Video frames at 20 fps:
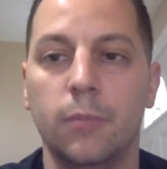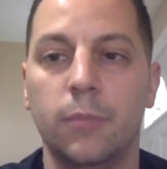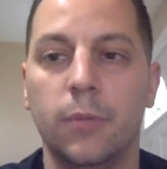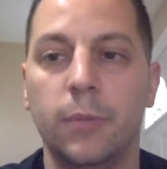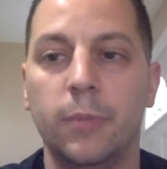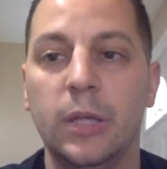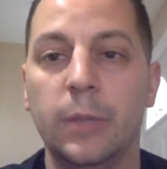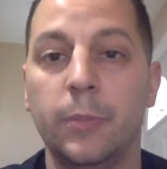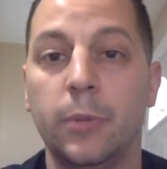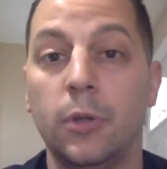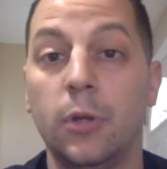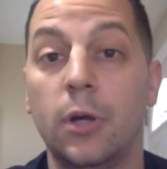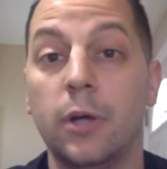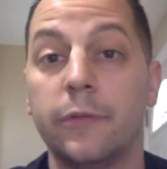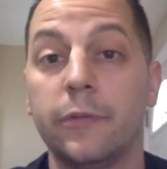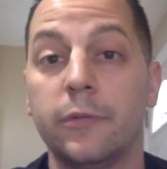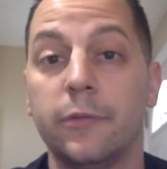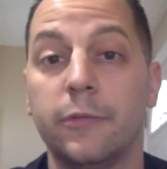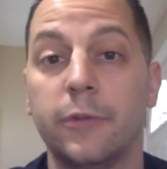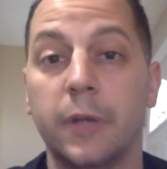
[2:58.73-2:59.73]
But people
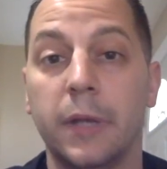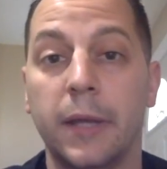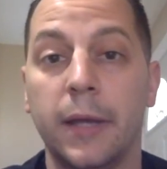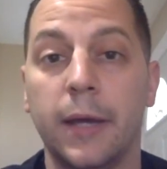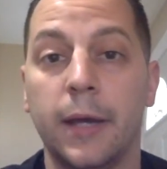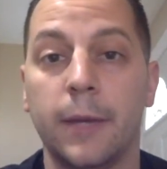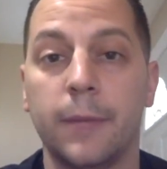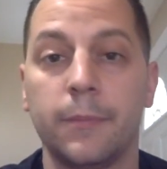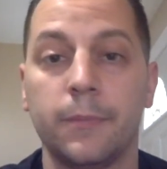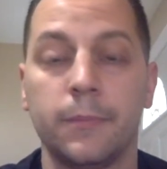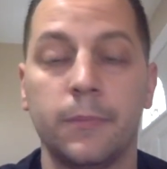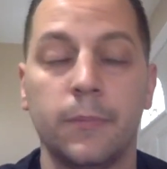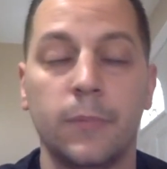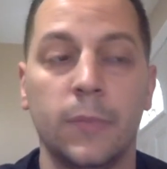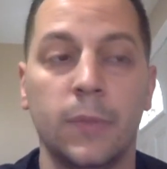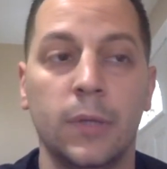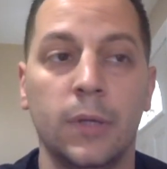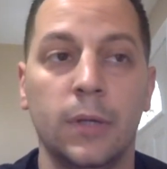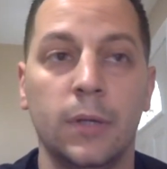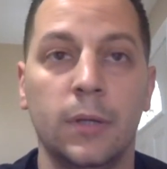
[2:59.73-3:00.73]
often forget
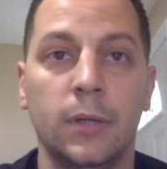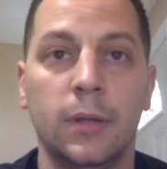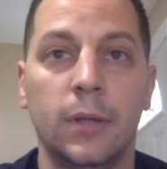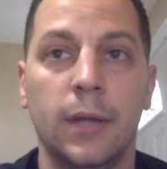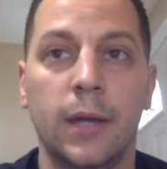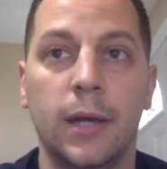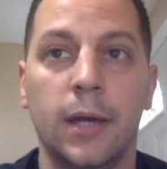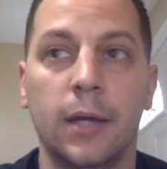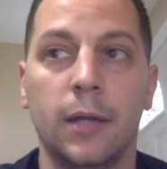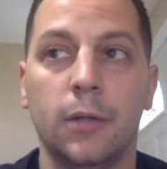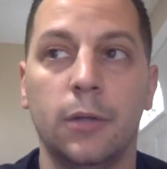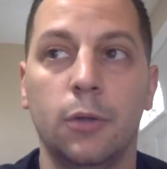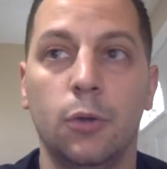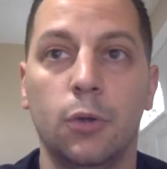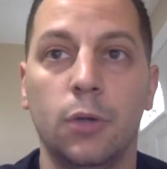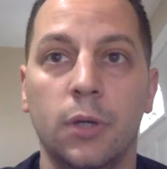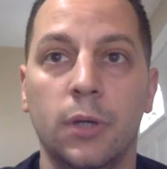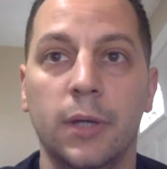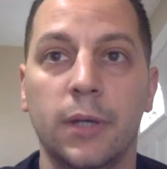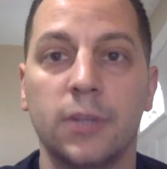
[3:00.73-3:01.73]
that you
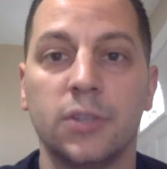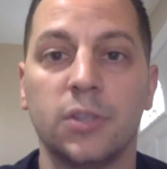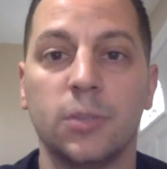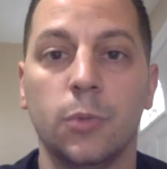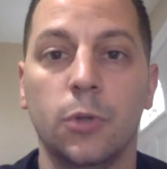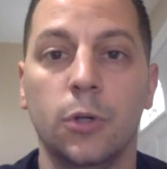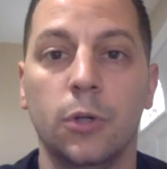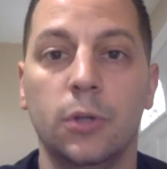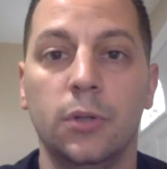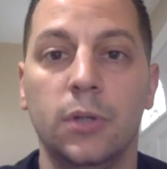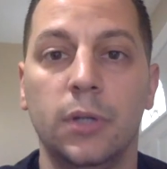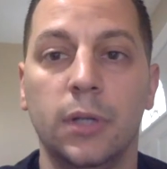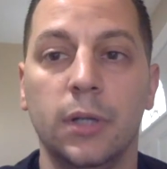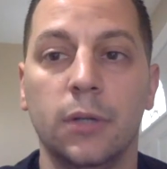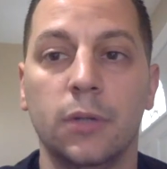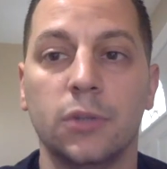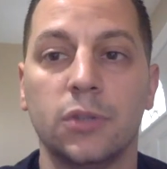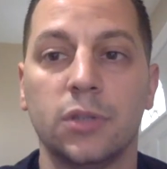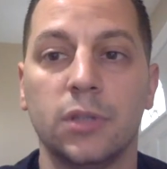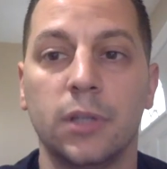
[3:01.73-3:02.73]
get some good
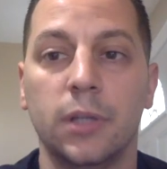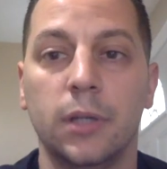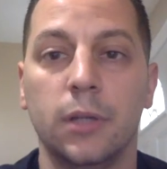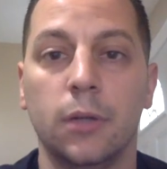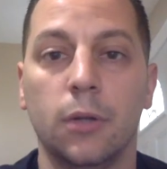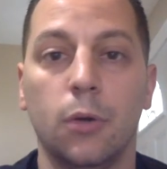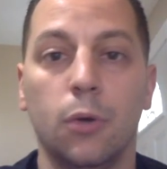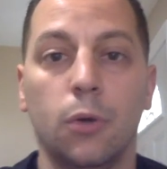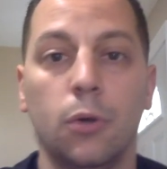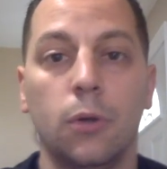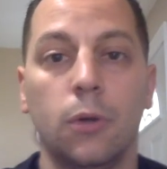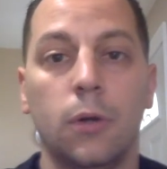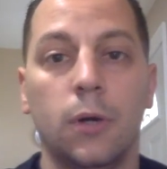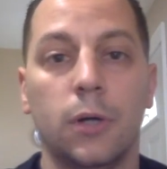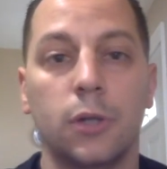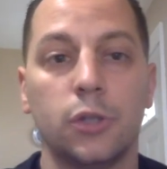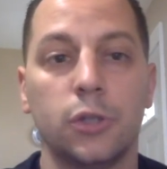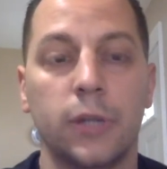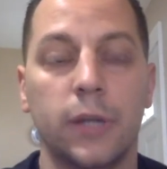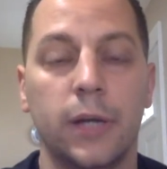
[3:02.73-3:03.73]
deals in local
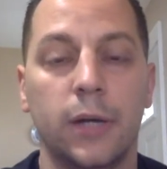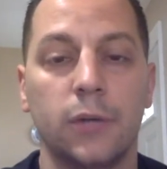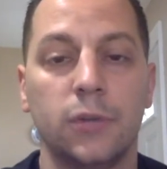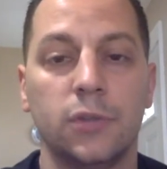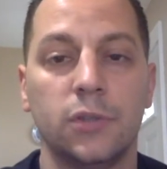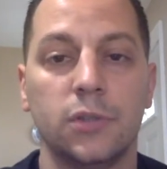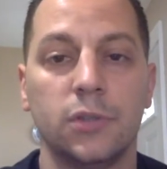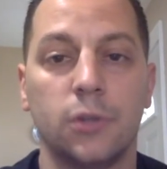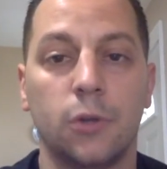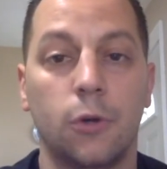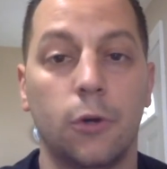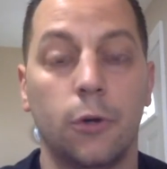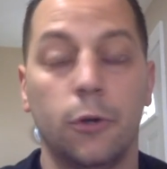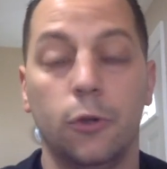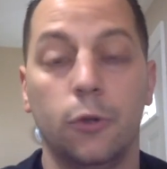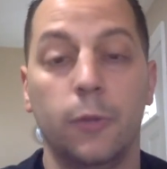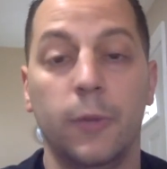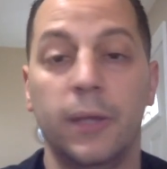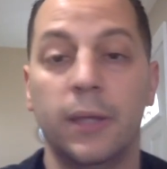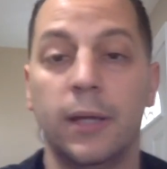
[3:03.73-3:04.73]
auction houses, or
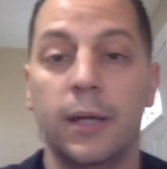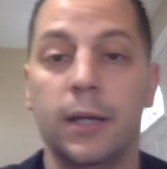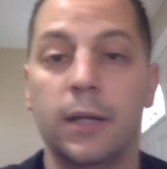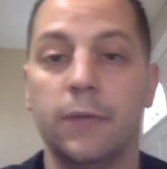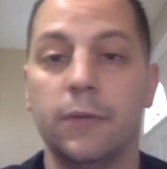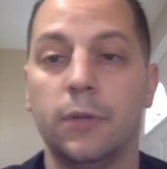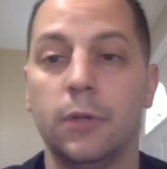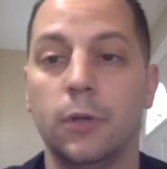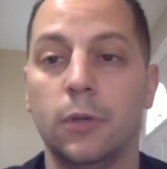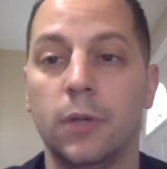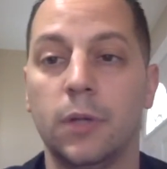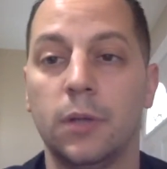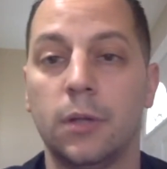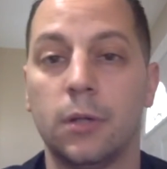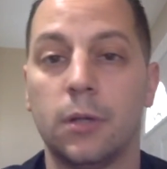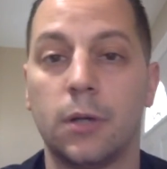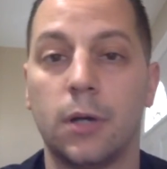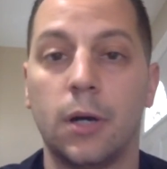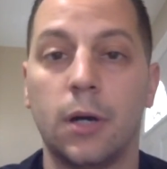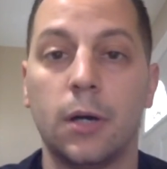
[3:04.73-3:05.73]
you may not even know that
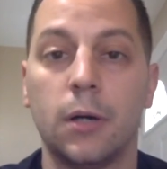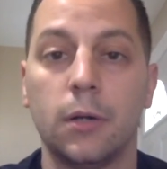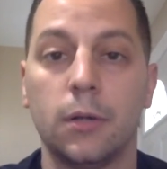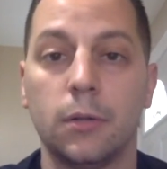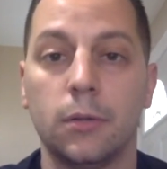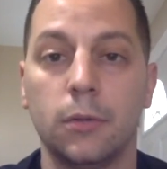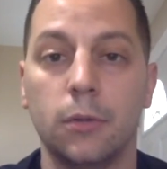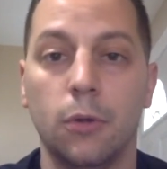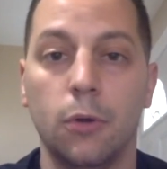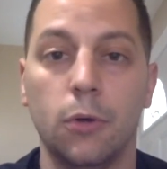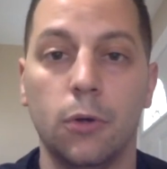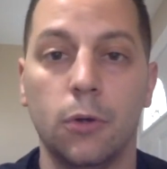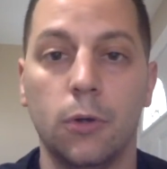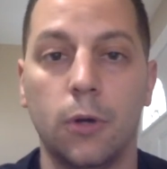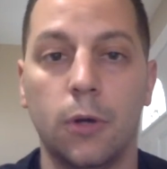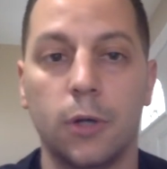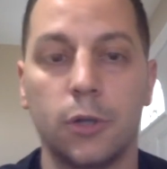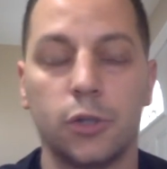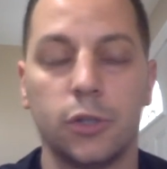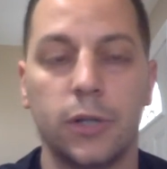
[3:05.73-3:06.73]
there are local
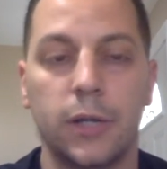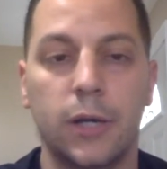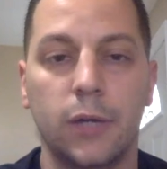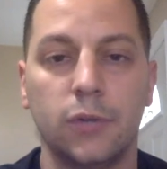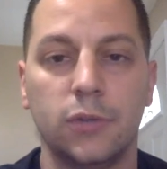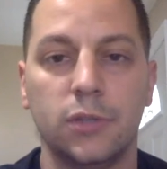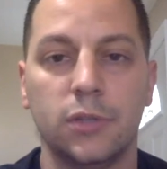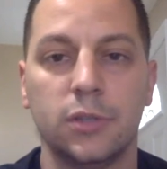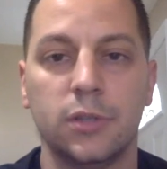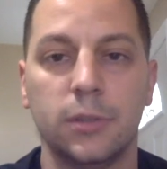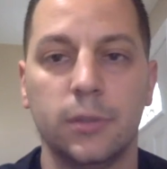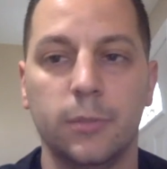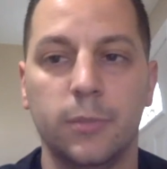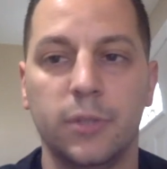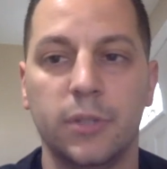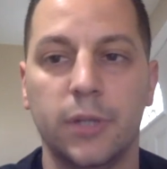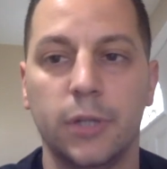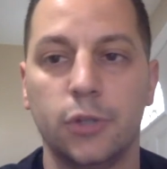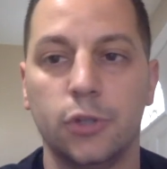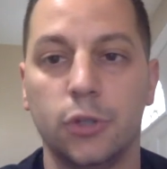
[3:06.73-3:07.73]
auction houses
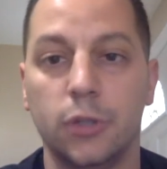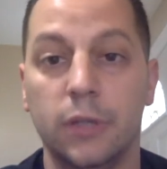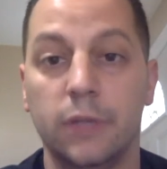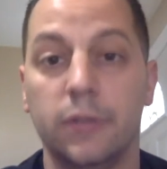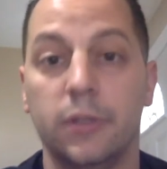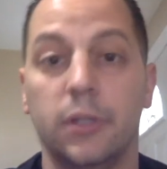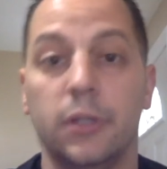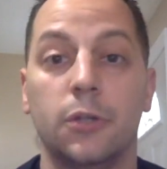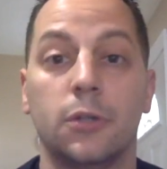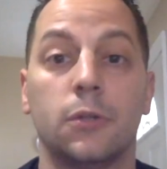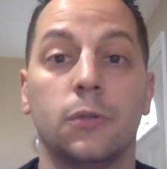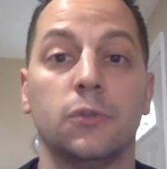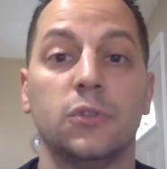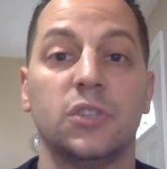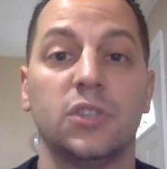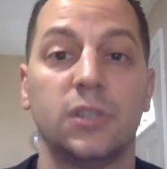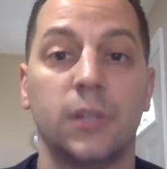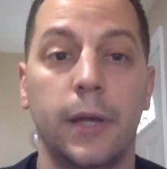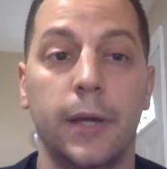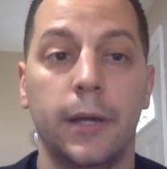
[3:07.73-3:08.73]
potentially even in your own
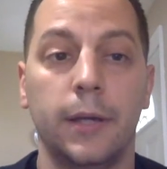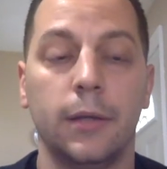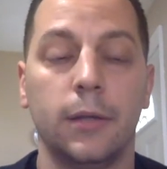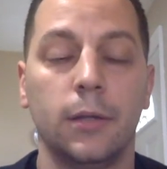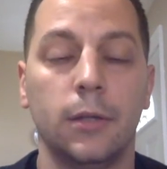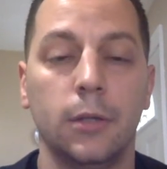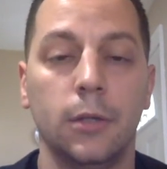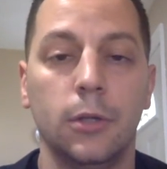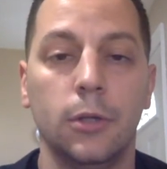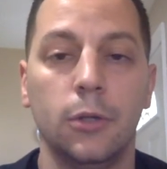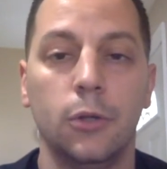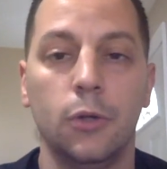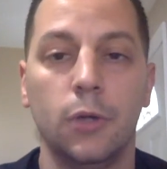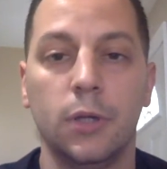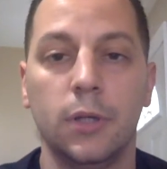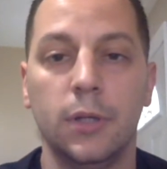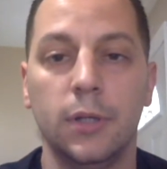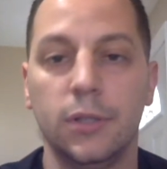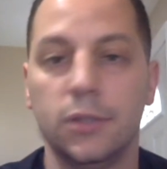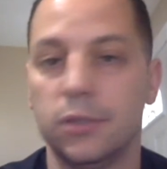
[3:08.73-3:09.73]
state. You
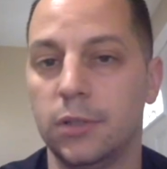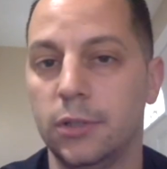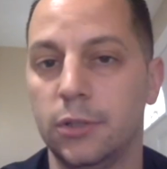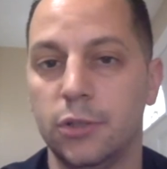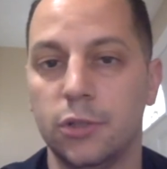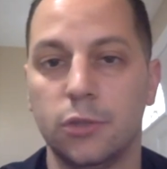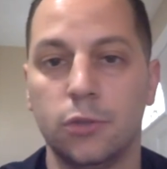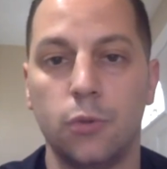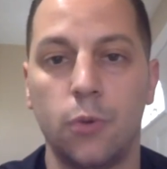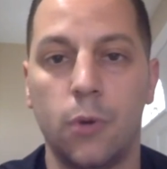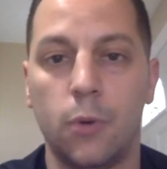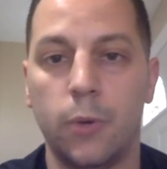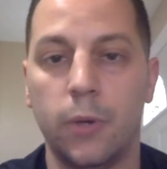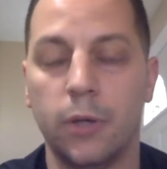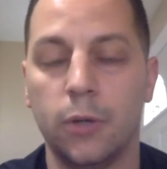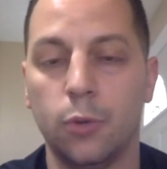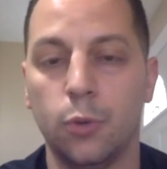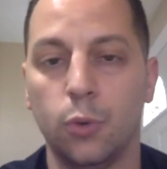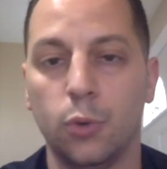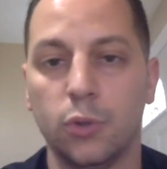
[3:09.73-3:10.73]
can easily just do a
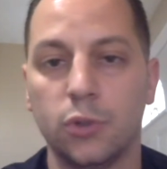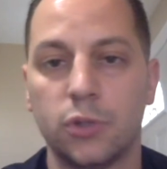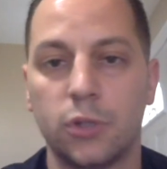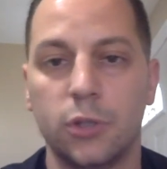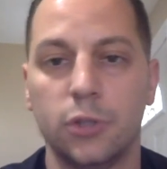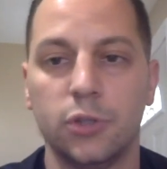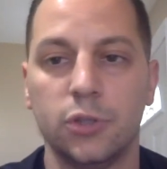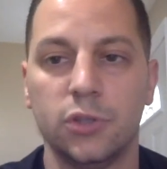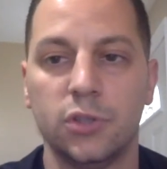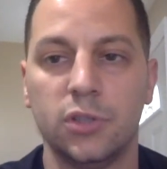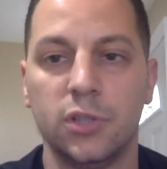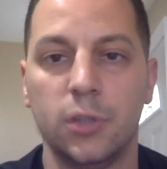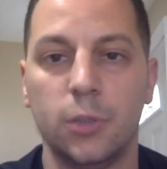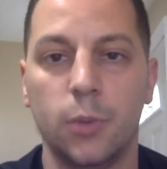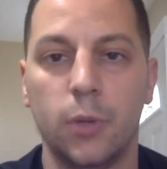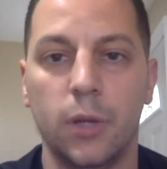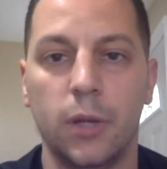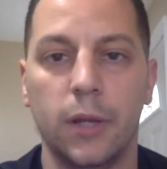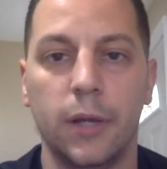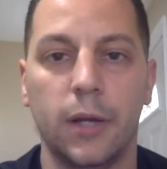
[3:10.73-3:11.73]
quick Google search and see
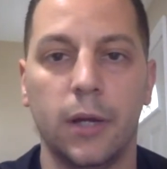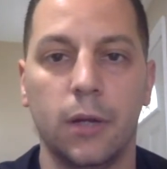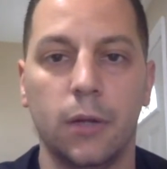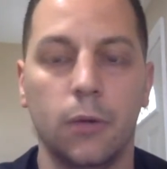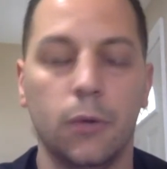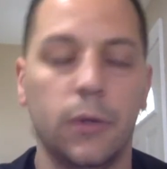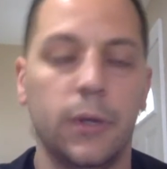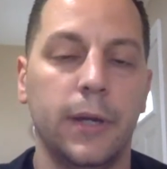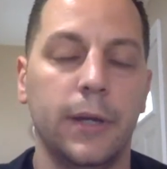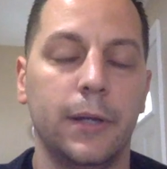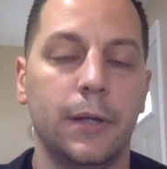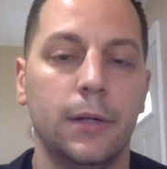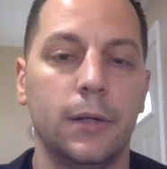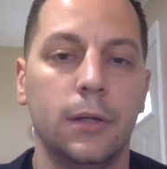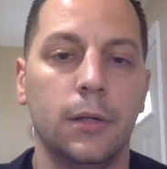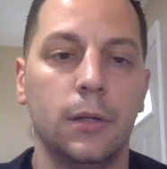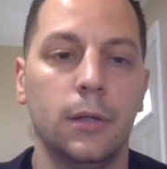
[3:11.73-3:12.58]
where they are located,